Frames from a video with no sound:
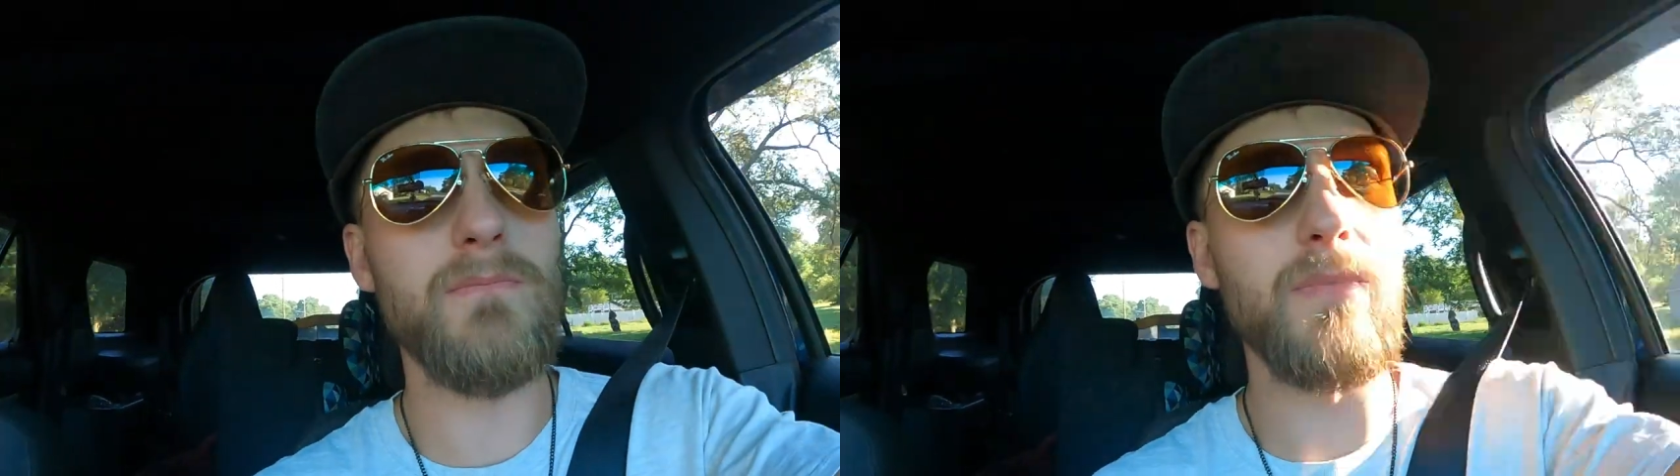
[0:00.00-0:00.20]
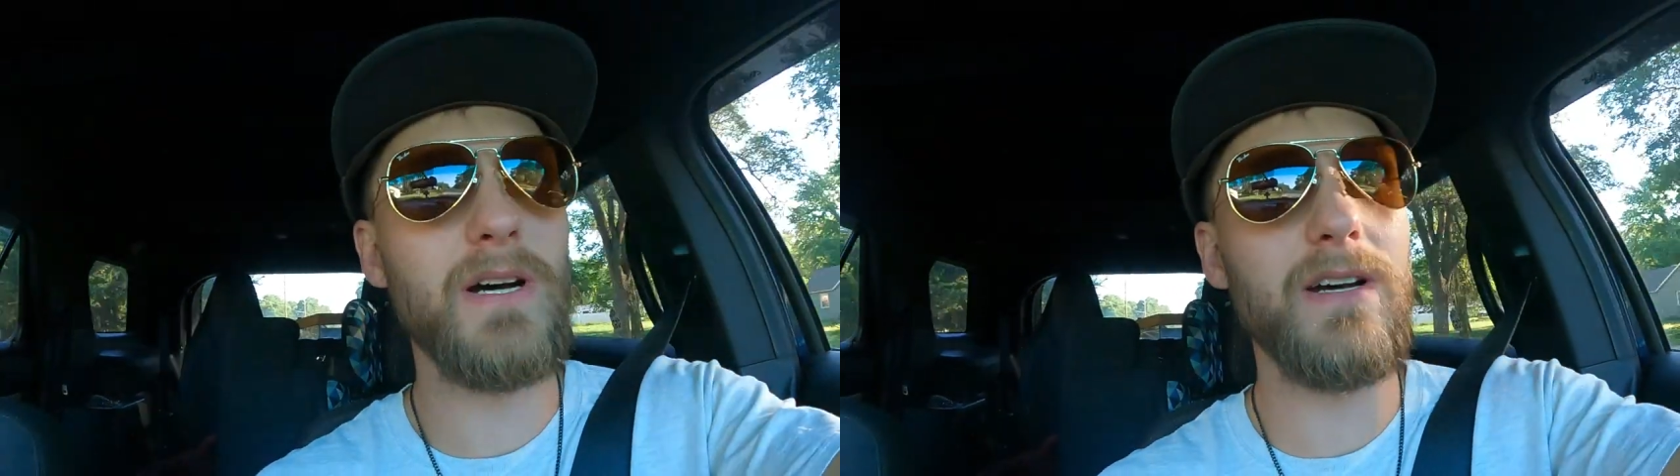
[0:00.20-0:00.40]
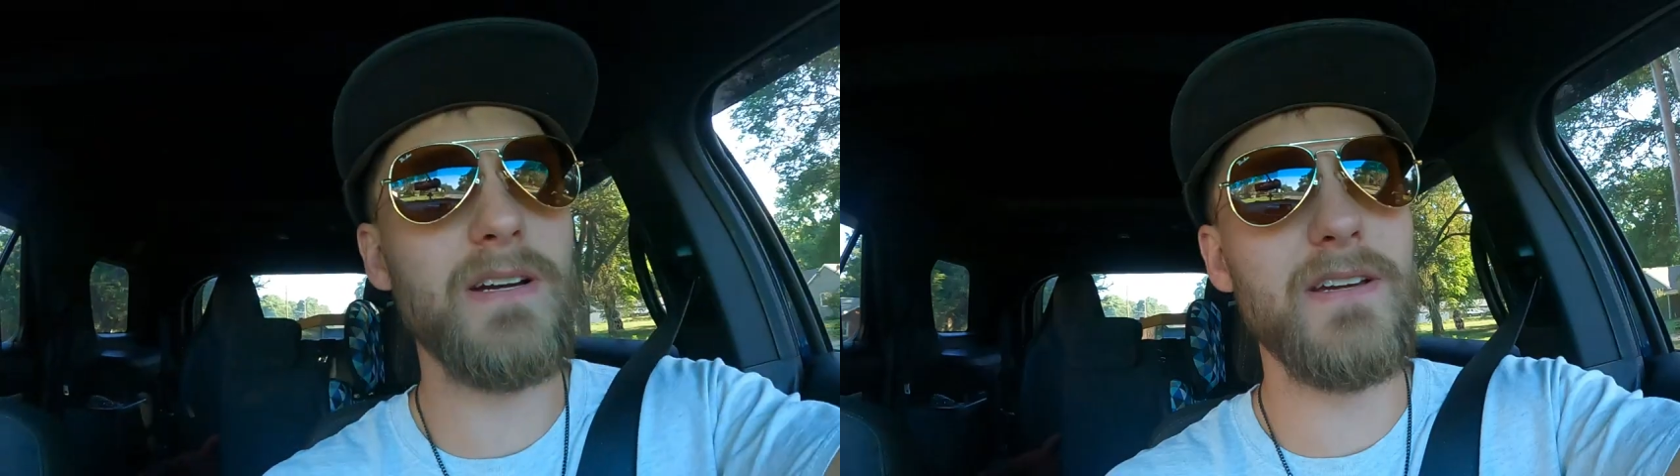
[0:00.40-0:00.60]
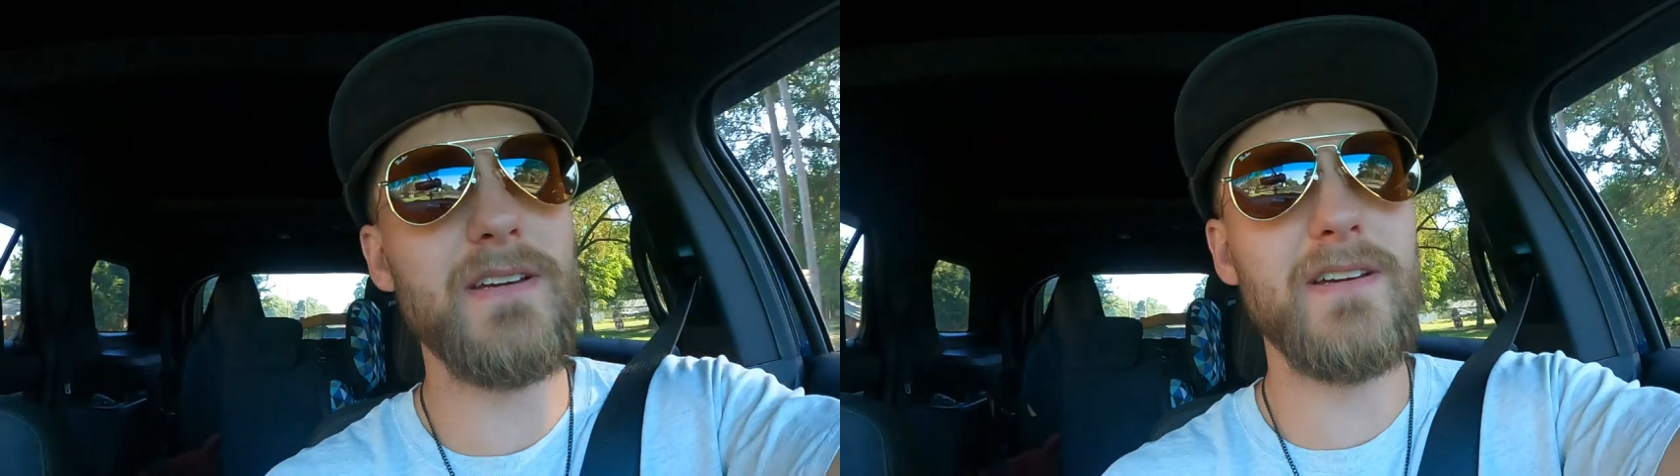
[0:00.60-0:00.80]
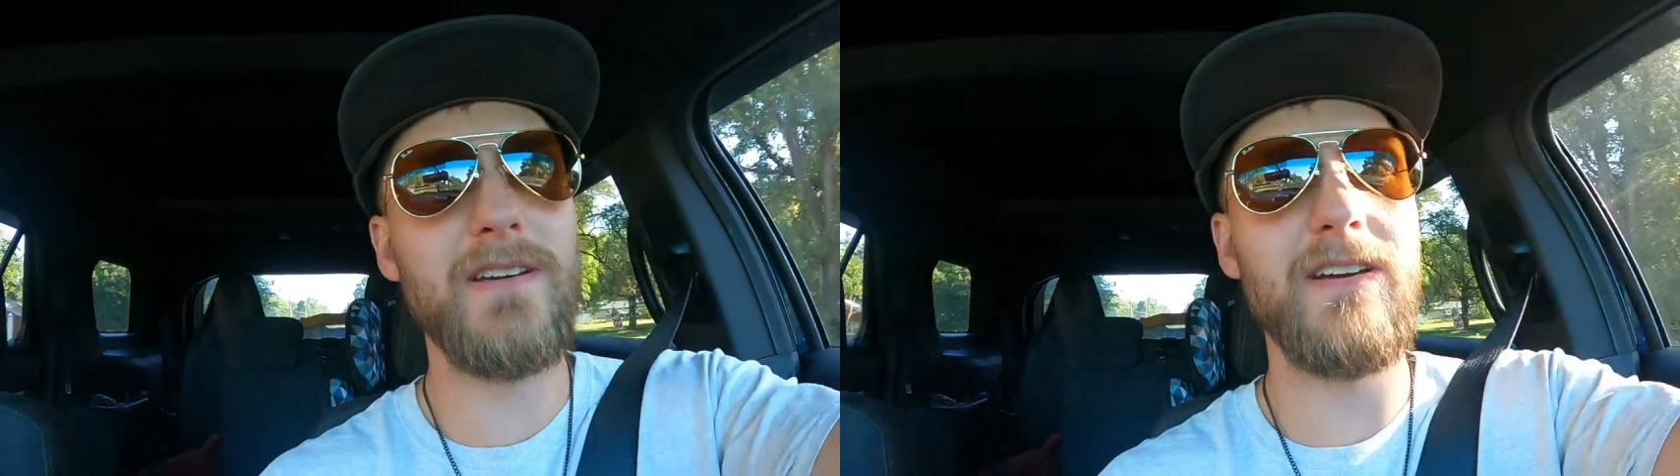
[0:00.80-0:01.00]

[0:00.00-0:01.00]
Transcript: My